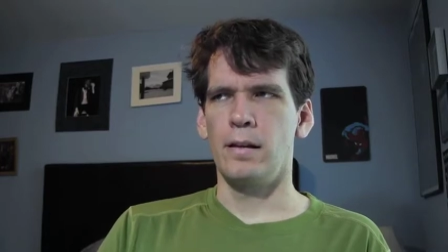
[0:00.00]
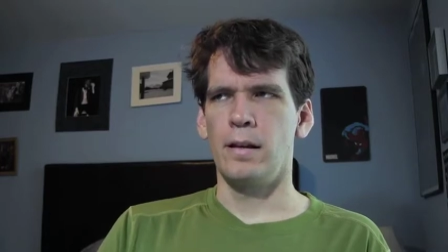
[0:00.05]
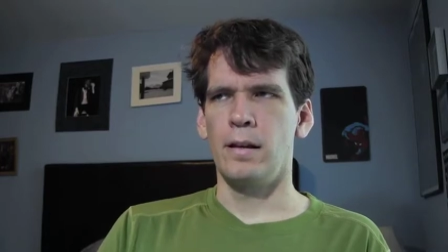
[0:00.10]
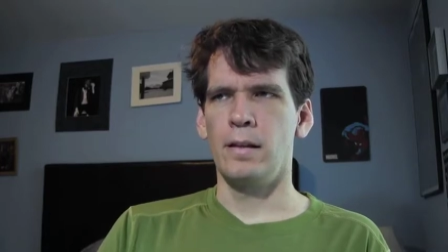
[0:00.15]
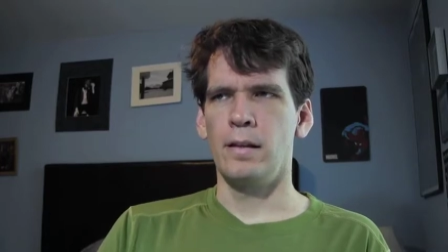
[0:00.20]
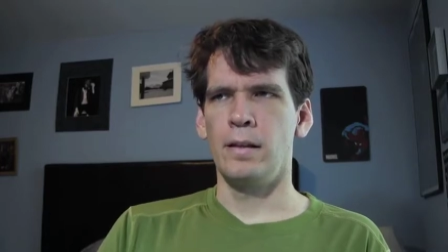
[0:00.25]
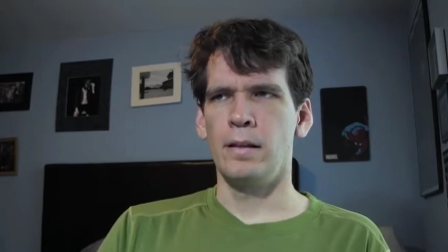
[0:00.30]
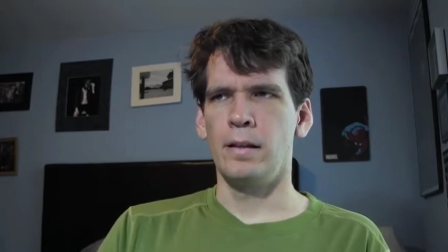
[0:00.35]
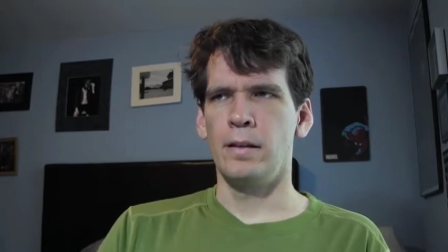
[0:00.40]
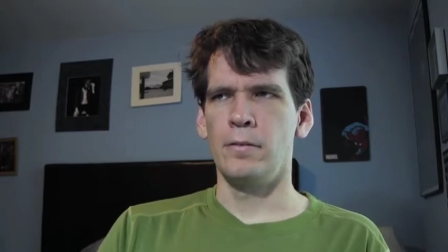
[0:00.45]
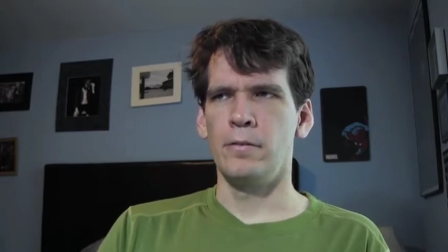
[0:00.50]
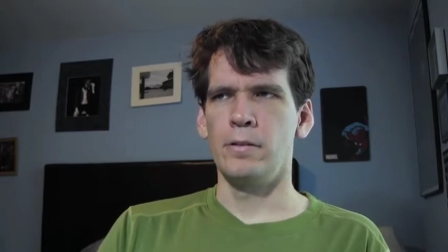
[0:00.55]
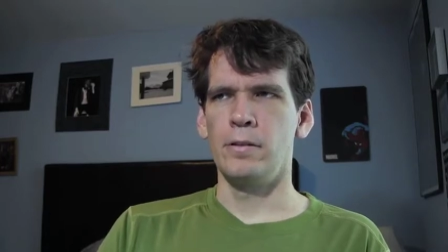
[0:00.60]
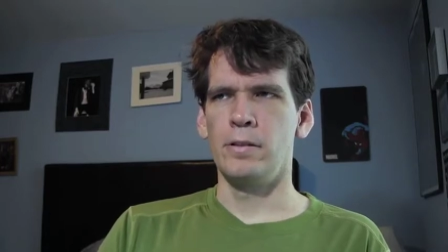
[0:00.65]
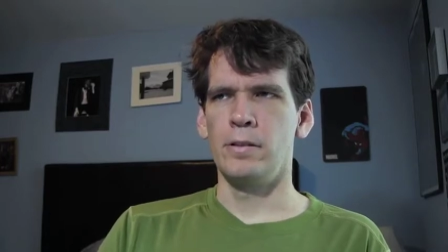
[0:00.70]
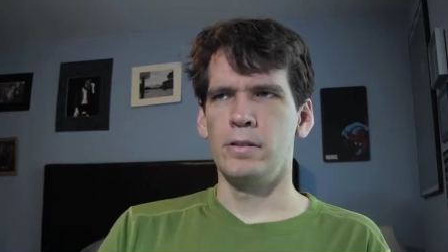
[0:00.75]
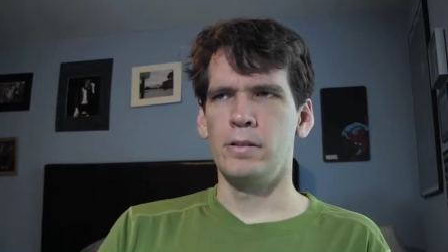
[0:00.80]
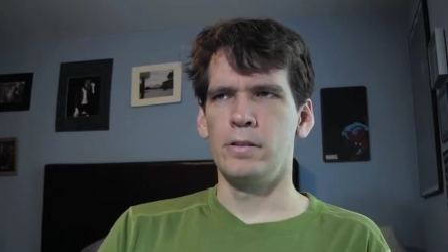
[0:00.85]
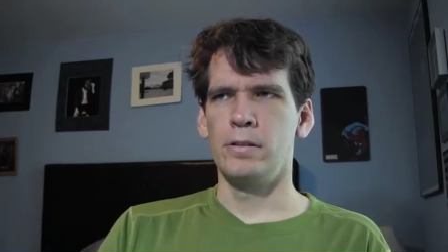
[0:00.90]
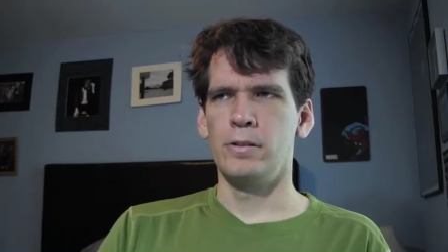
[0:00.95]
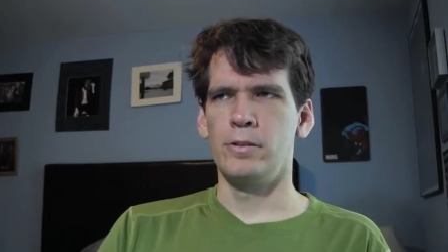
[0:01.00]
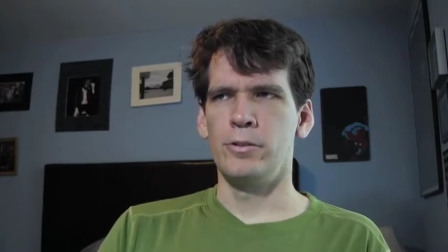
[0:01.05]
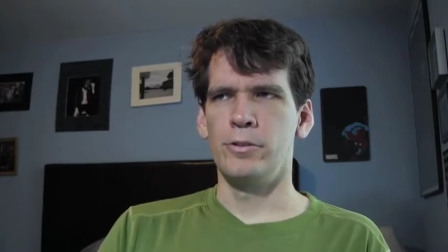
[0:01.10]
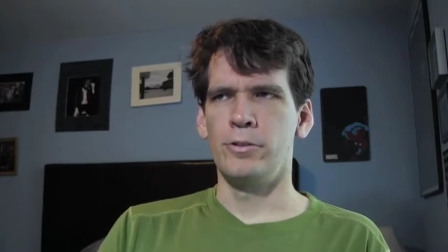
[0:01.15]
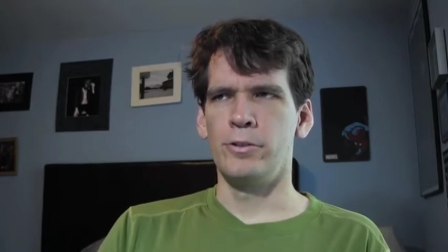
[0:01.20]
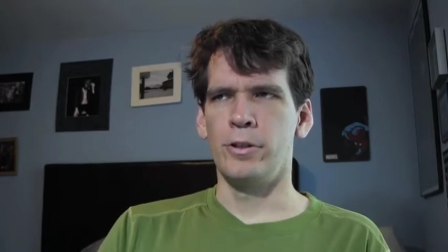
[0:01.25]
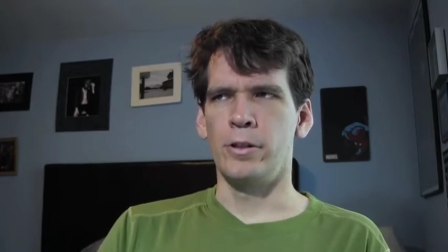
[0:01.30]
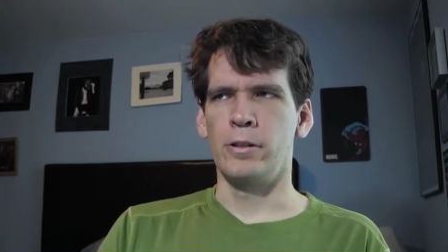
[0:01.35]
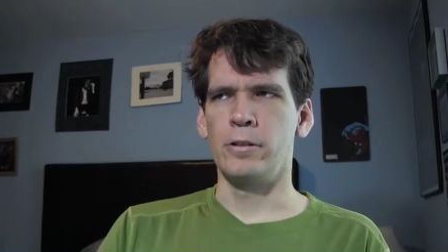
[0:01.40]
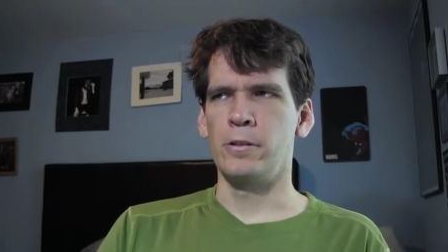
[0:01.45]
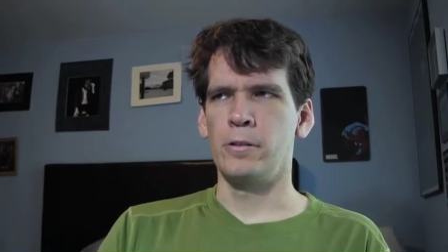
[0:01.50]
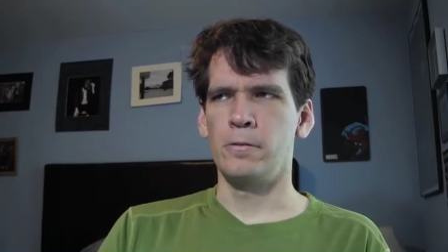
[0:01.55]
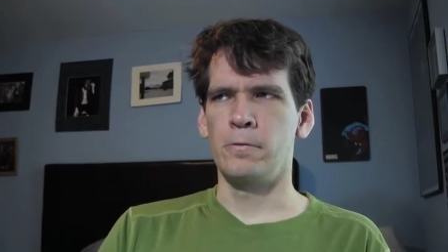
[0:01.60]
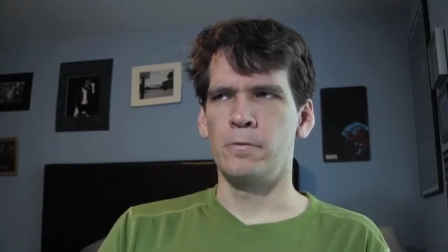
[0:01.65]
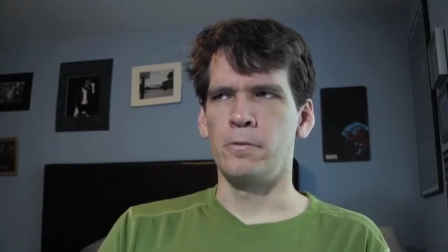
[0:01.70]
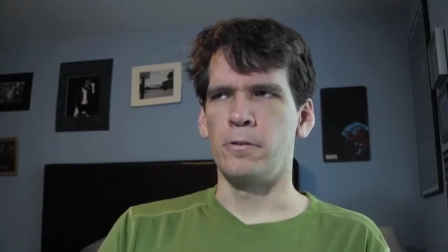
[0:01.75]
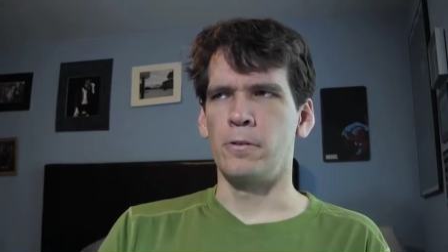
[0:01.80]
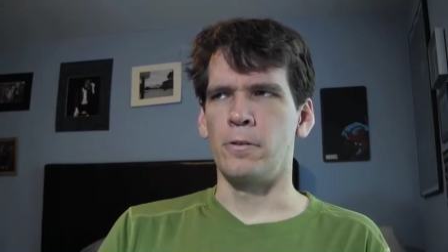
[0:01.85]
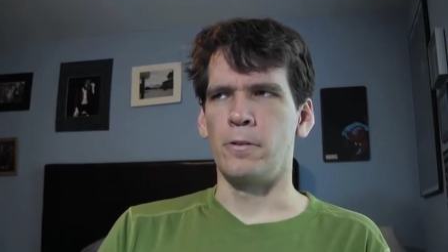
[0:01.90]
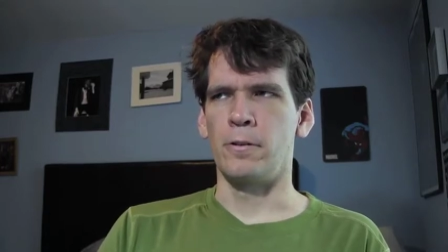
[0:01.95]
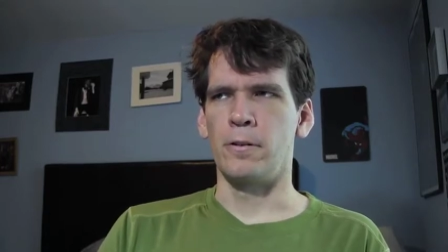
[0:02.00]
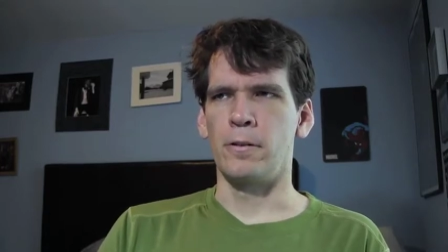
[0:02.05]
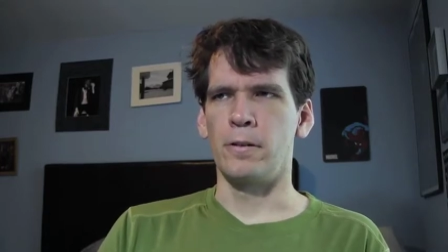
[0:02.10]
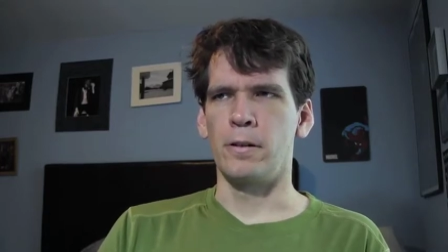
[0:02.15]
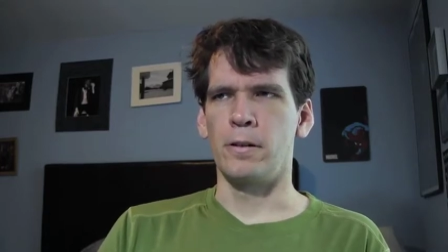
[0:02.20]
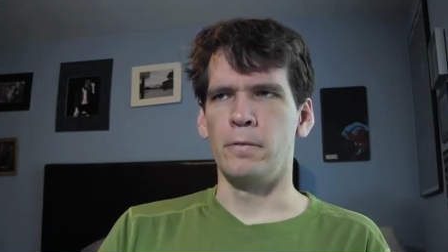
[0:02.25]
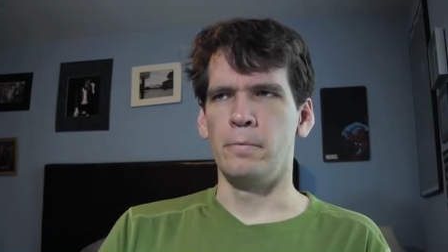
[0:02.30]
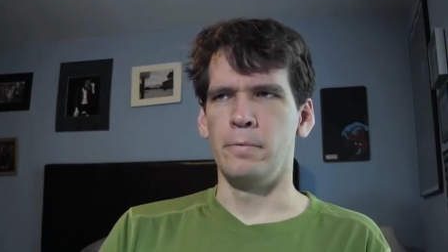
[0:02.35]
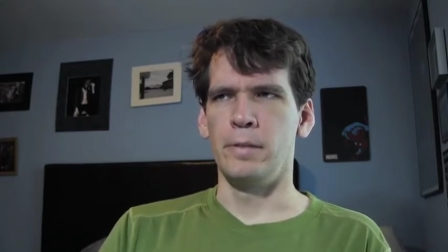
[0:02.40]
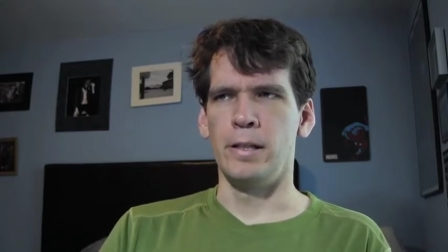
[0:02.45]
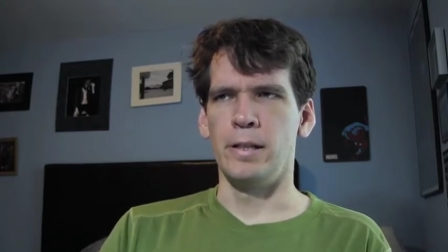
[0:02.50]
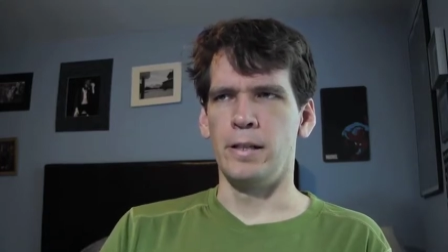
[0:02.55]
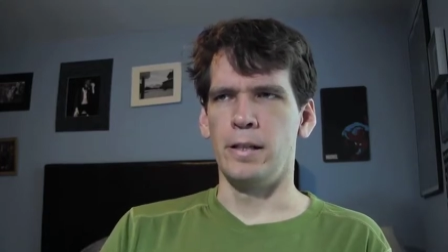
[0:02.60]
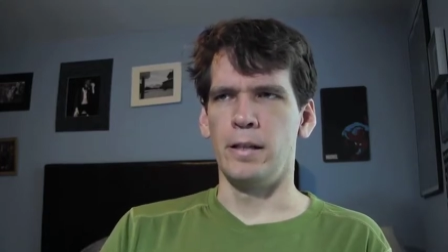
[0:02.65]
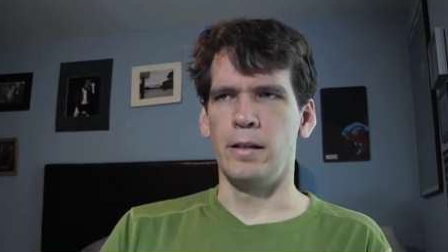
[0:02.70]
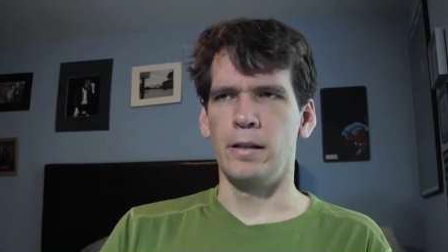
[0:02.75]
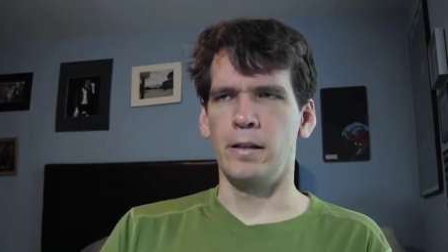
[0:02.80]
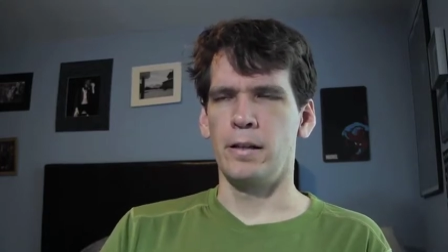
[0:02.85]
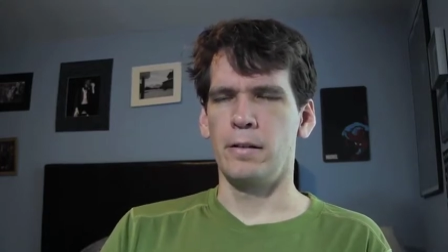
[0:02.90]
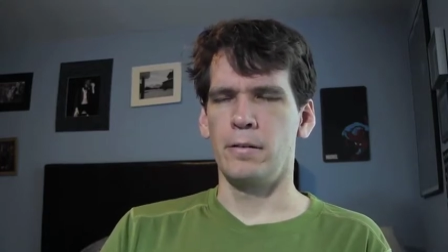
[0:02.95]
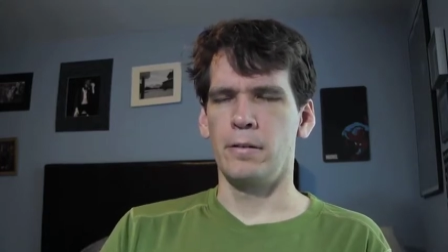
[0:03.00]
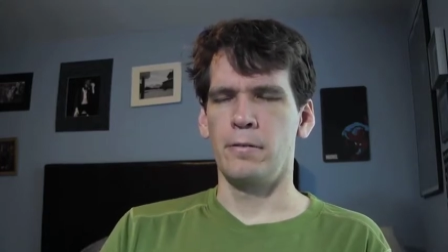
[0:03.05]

I think it was just for comedic